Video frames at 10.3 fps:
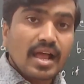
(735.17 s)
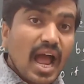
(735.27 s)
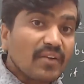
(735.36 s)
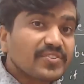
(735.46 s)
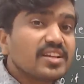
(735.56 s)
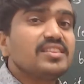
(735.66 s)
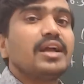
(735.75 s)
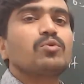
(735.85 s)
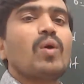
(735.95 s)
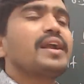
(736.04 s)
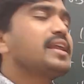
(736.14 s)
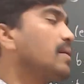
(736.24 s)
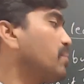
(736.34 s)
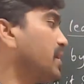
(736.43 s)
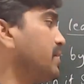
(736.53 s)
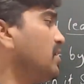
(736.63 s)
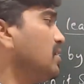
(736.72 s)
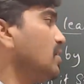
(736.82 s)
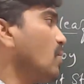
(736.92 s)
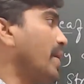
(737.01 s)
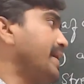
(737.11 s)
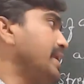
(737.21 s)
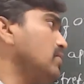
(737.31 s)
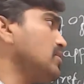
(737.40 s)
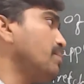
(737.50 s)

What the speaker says: After that what happens? Whatever